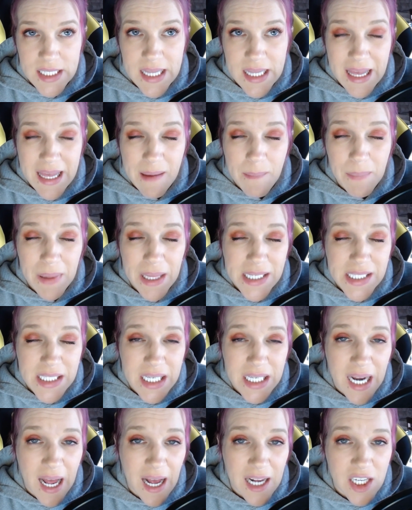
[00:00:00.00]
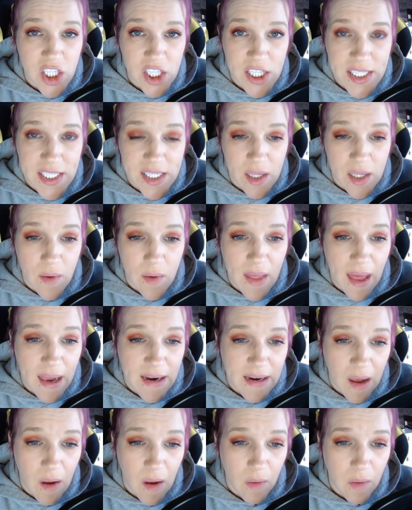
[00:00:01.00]
the implants can actually slow that
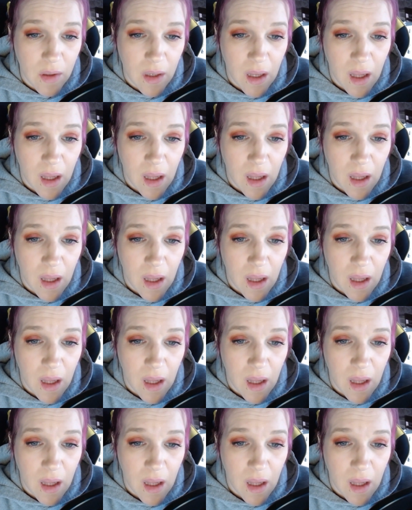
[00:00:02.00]
down,